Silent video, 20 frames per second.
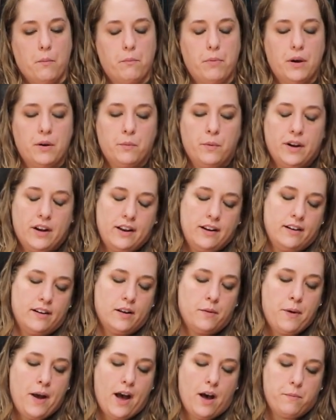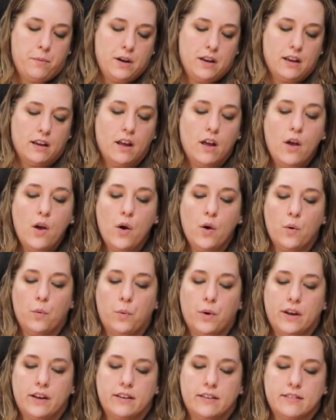But what ended up happening
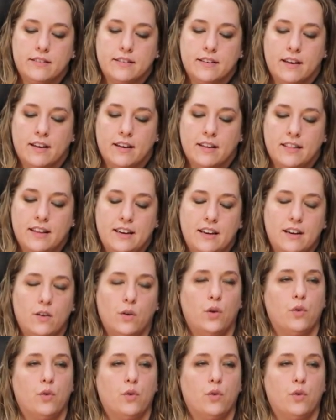was uh, they did